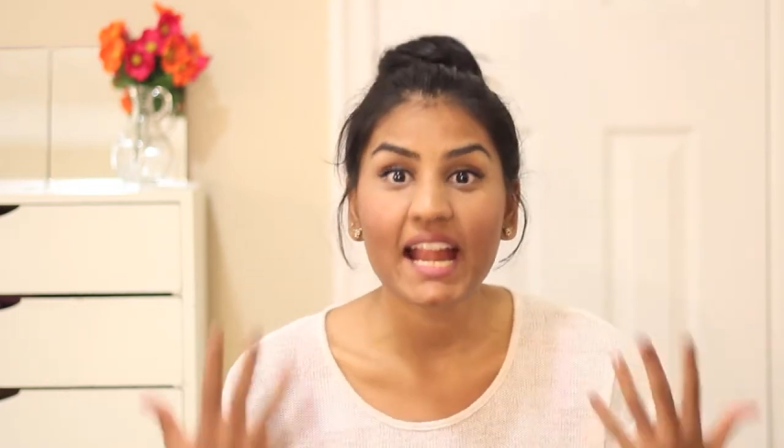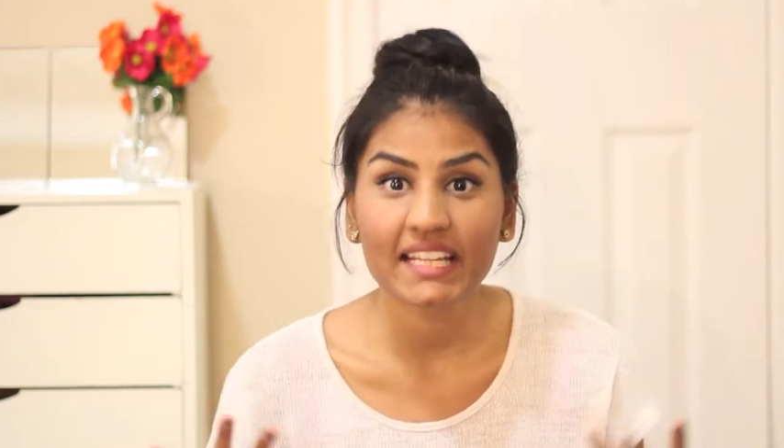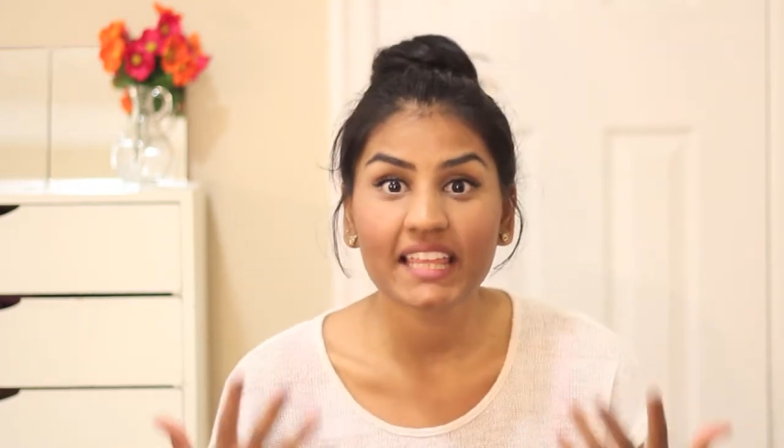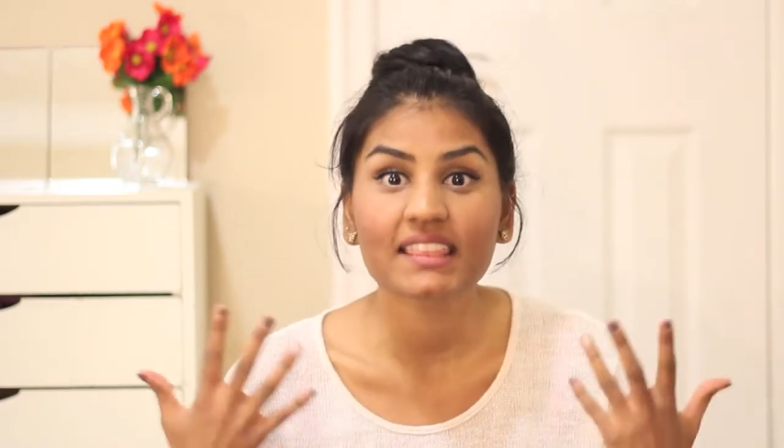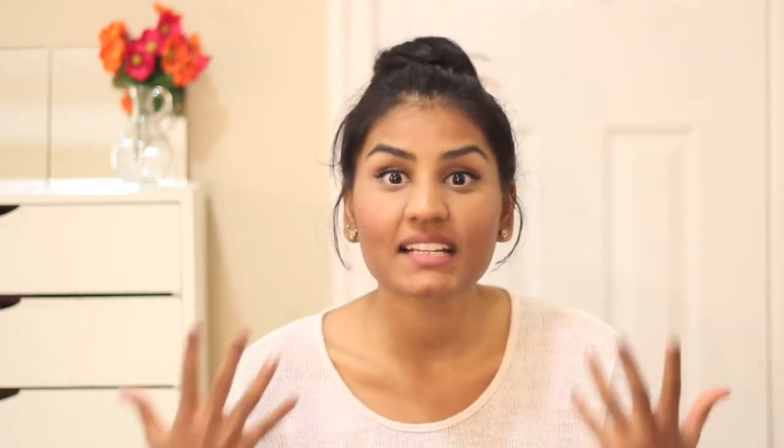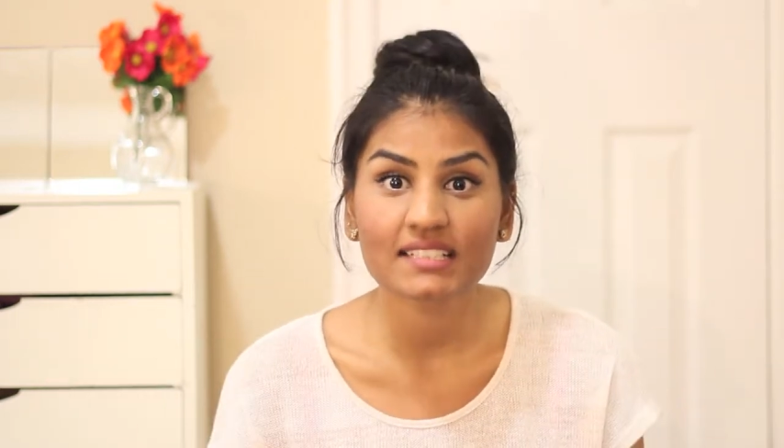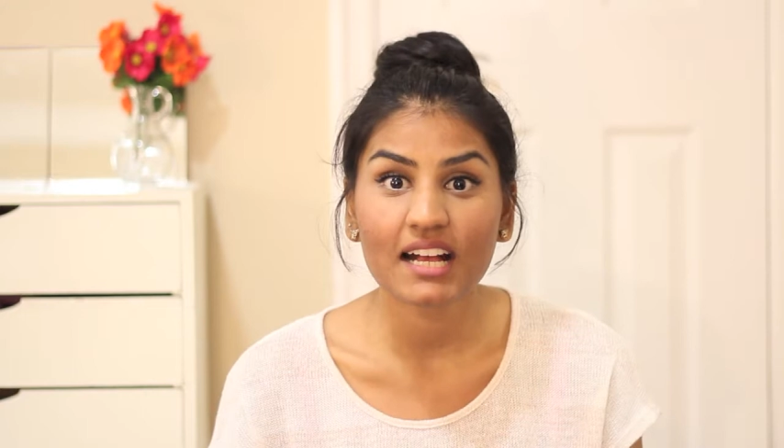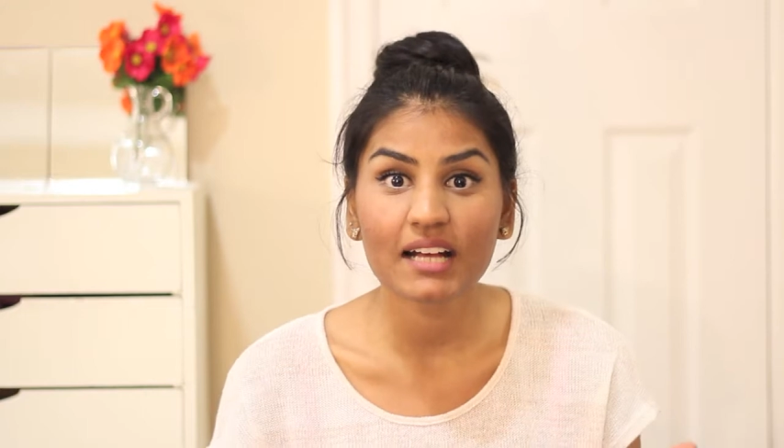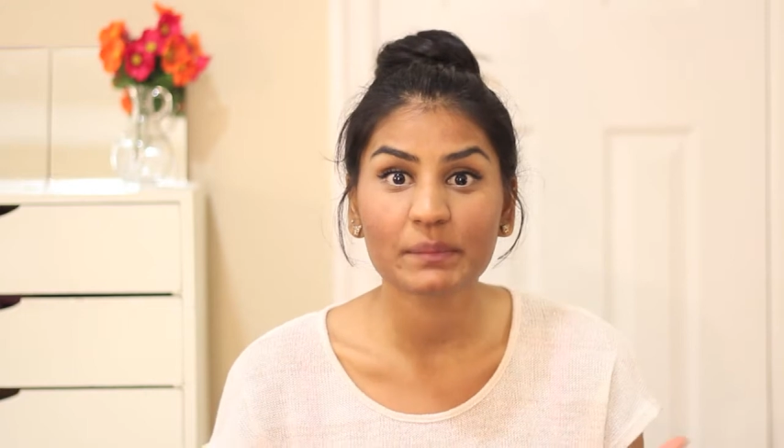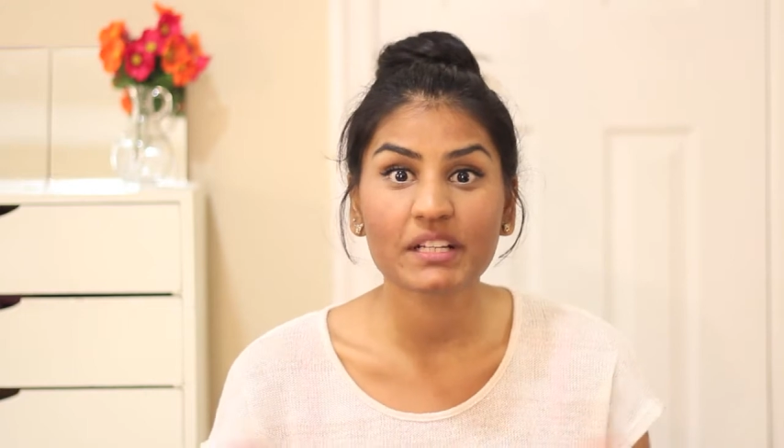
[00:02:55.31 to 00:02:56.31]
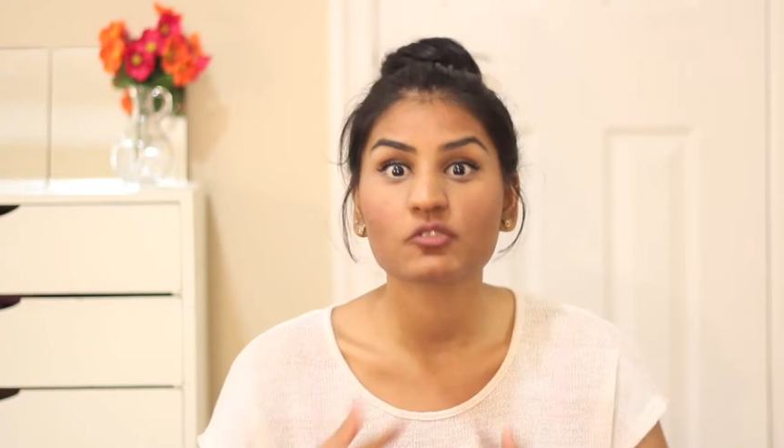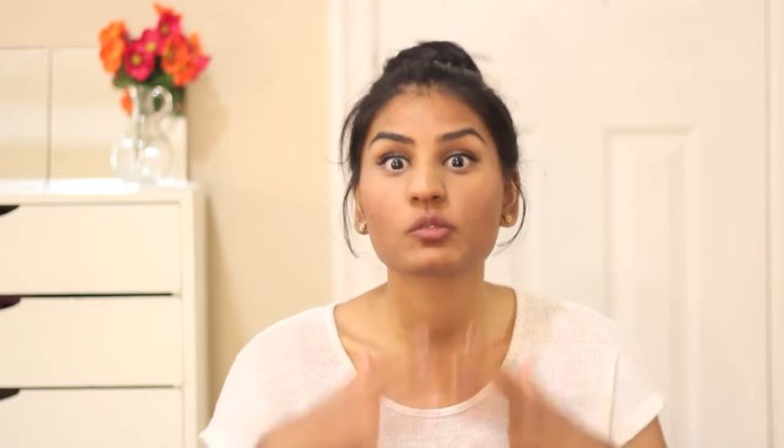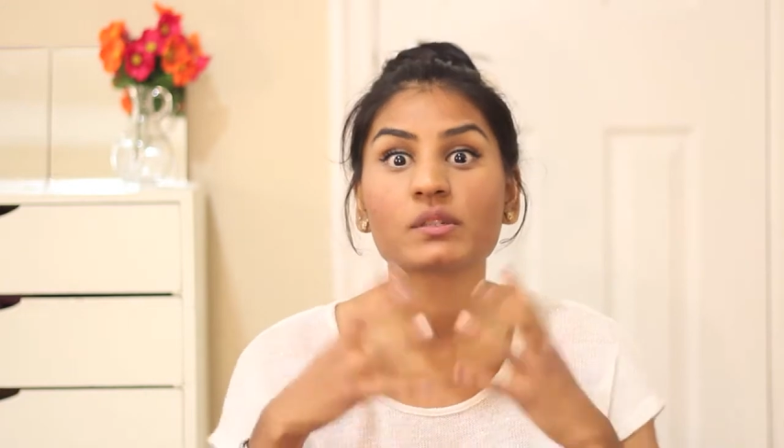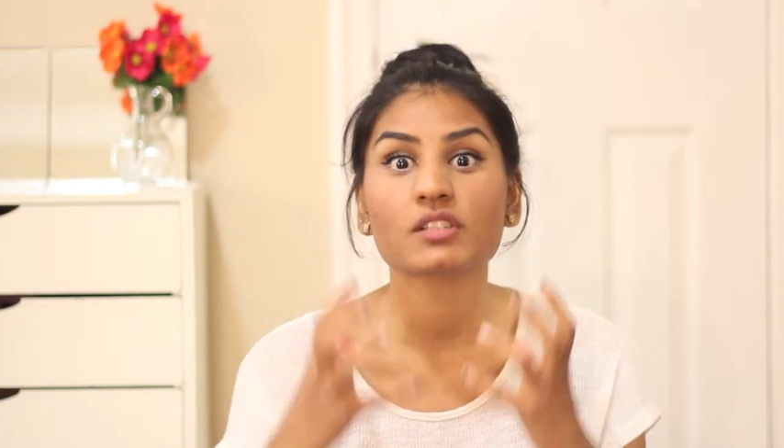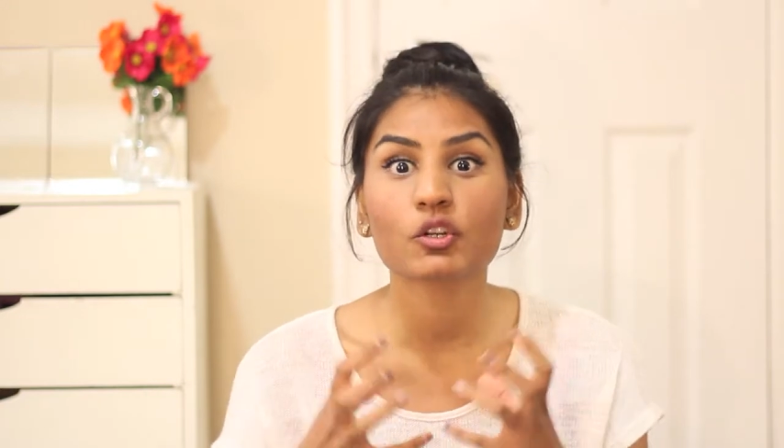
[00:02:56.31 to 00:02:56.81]
anything done because we'll
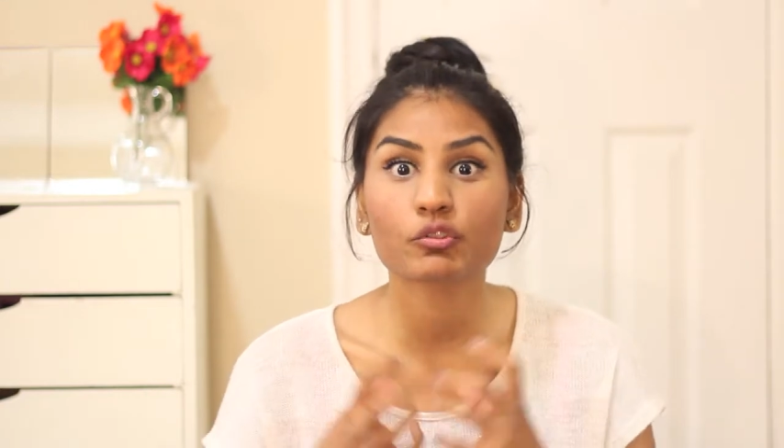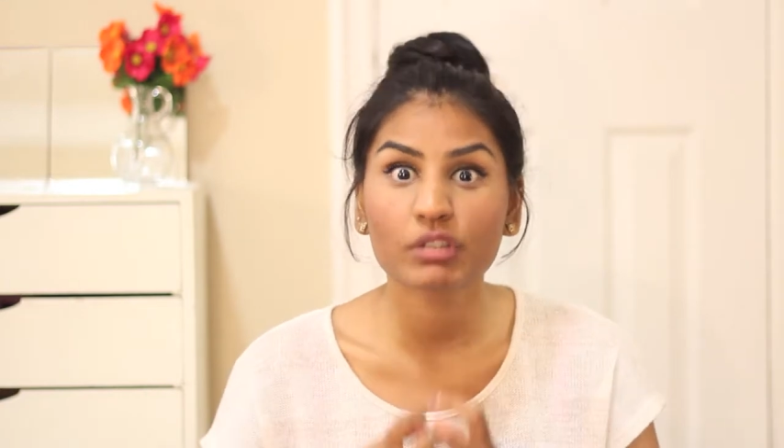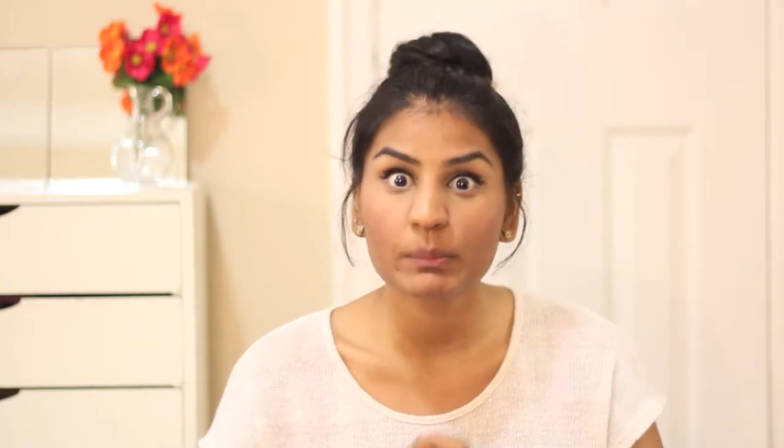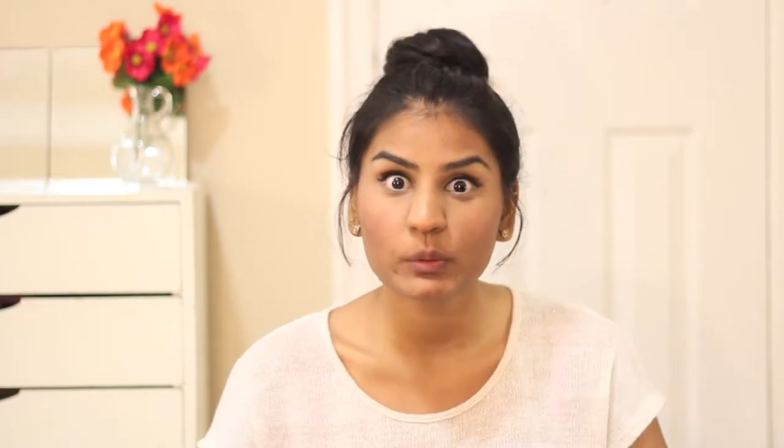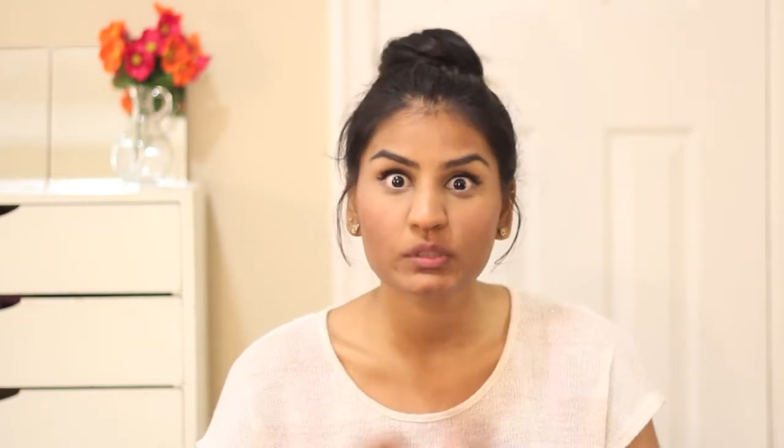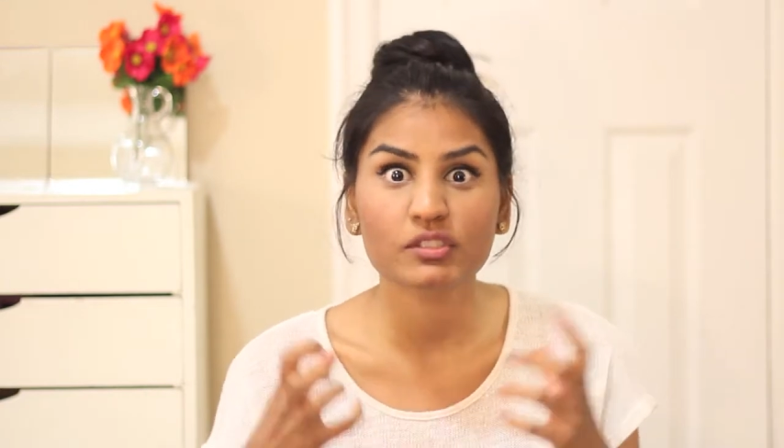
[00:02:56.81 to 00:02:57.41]
be so crippled,